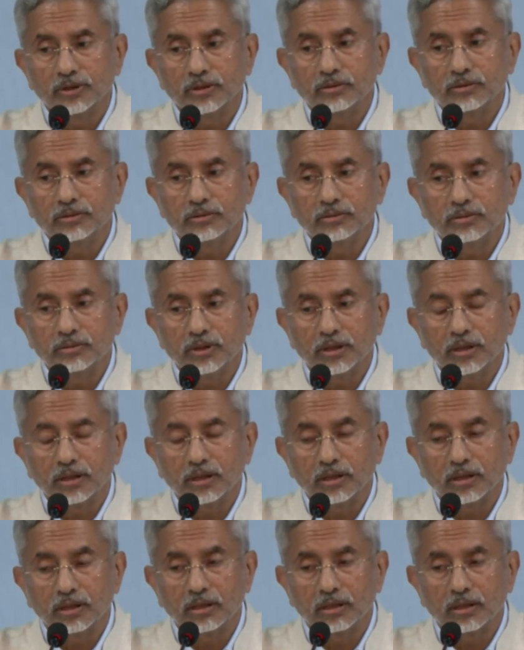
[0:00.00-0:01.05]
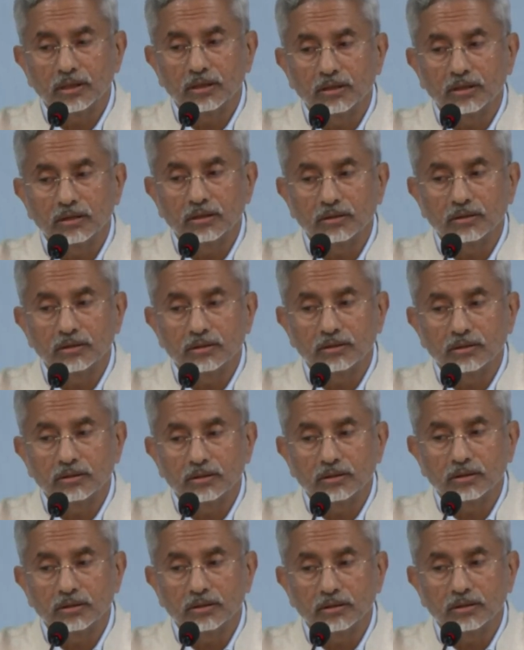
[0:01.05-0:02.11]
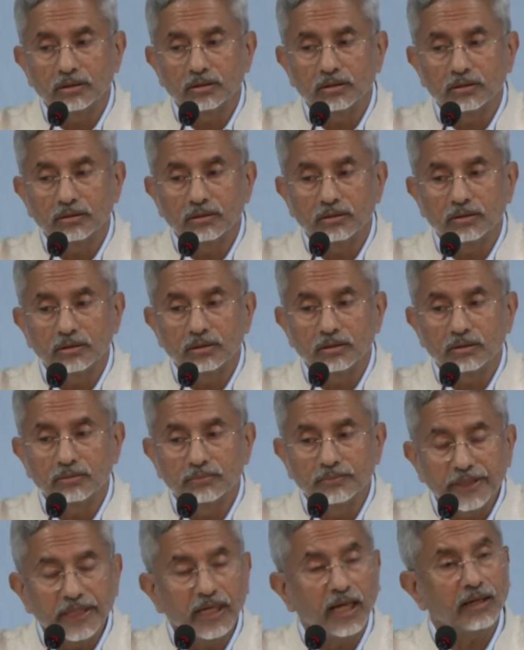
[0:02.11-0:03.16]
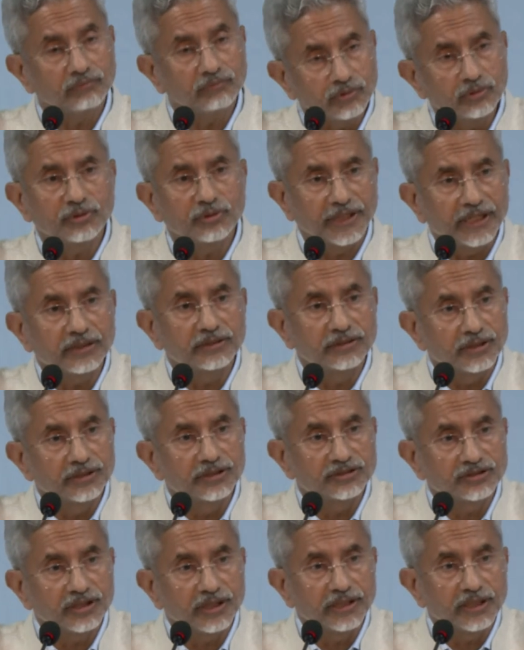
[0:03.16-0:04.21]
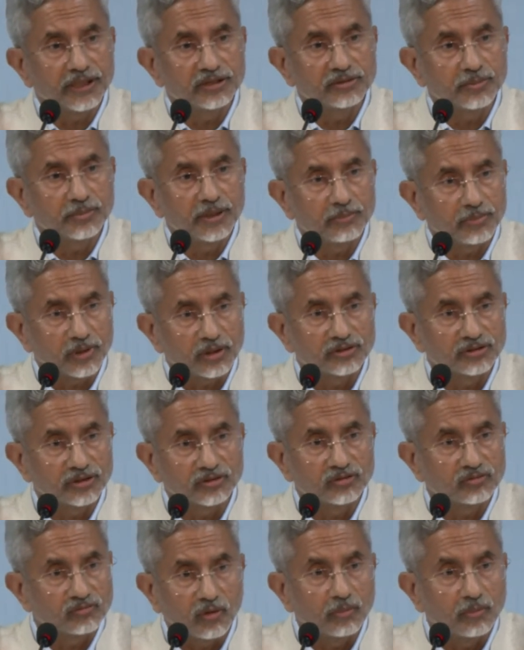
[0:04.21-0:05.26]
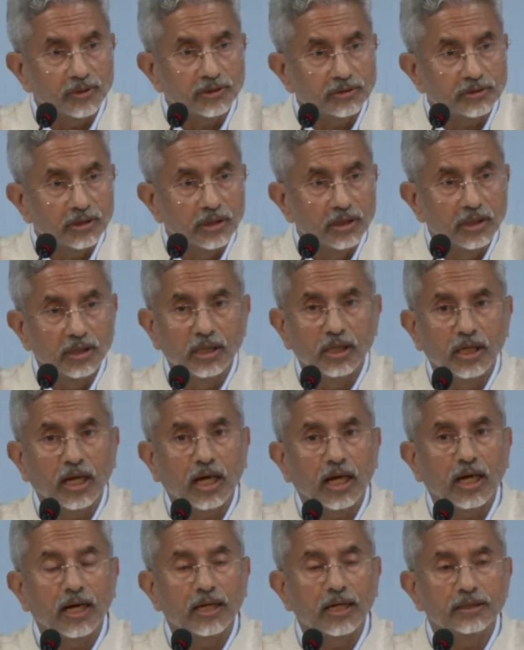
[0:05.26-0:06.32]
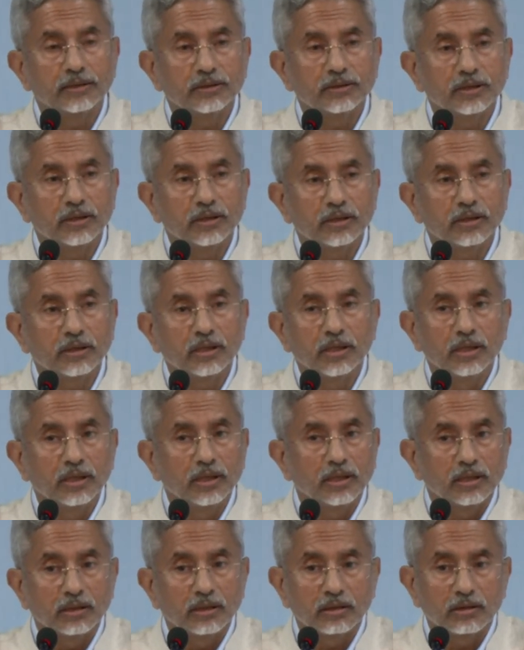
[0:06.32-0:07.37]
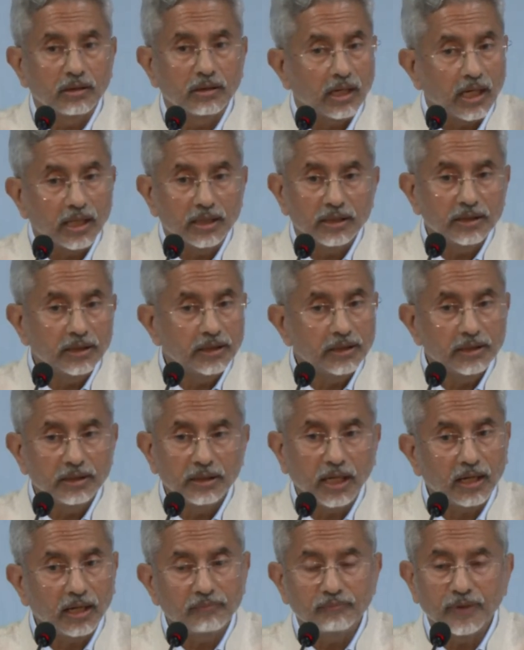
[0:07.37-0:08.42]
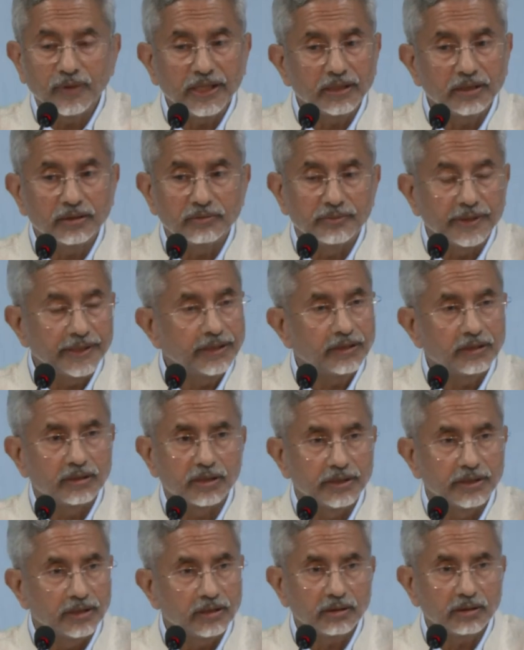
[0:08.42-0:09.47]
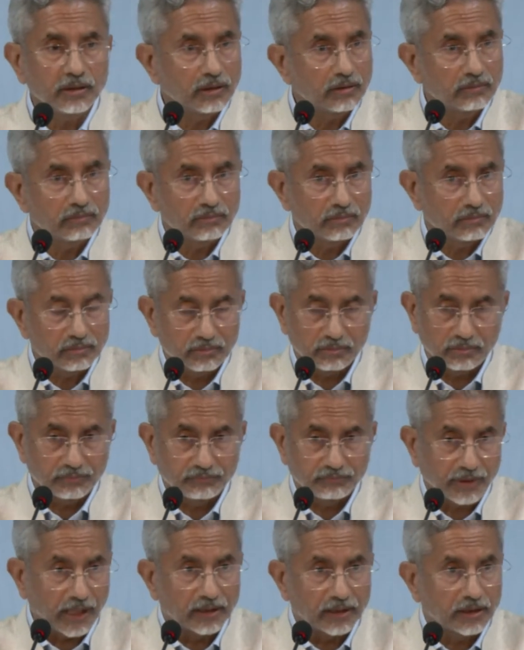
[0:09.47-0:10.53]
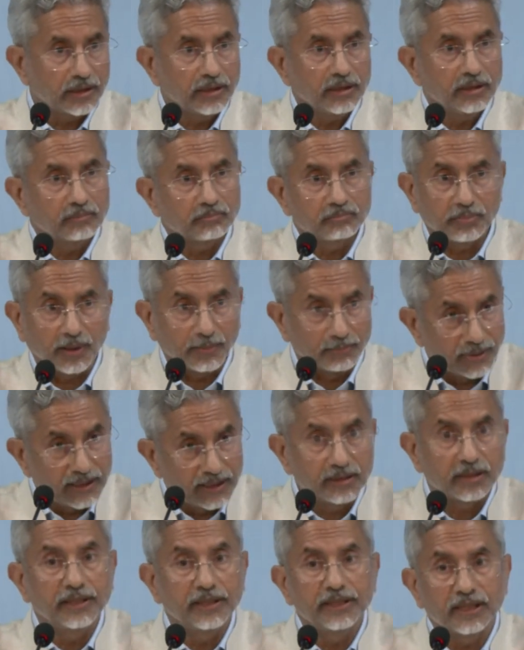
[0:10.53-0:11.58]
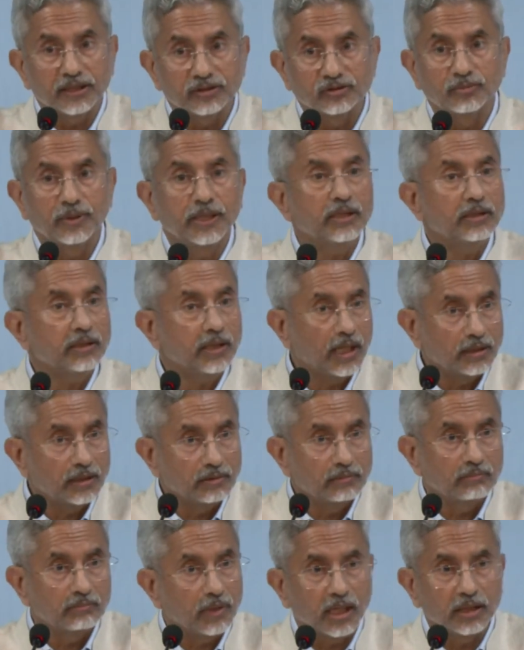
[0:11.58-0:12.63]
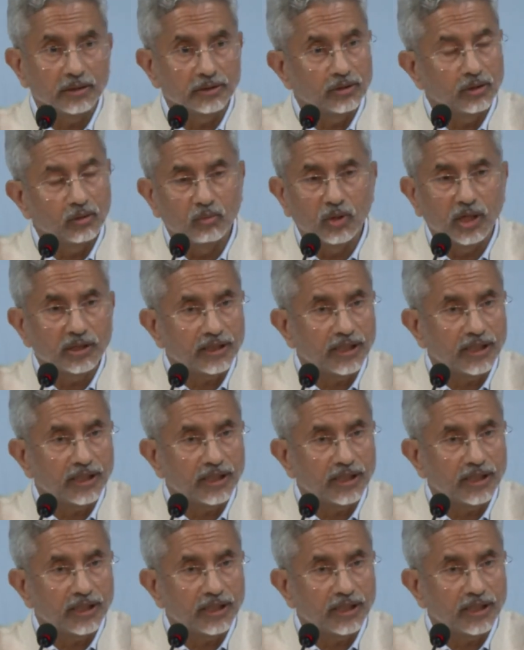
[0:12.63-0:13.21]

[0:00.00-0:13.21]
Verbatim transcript: so uh, we have to take the disengagement process forward. And uh, uh, I have made it very clear uh, frankly, publicly as well. And my, you know,